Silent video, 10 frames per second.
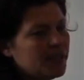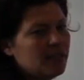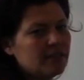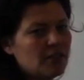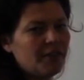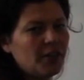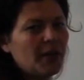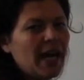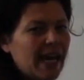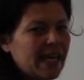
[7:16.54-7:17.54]
So have a go
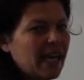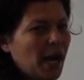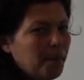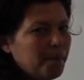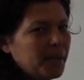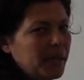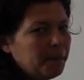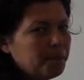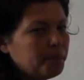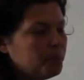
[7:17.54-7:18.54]
at A and B.
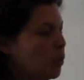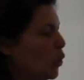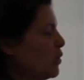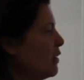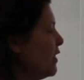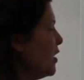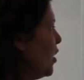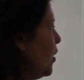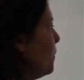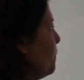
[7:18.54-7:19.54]
Pause the
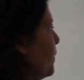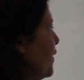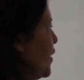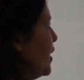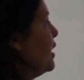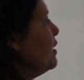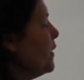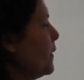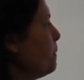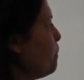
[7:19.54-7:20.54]
video if you need
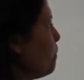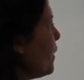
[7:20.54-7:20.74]
to.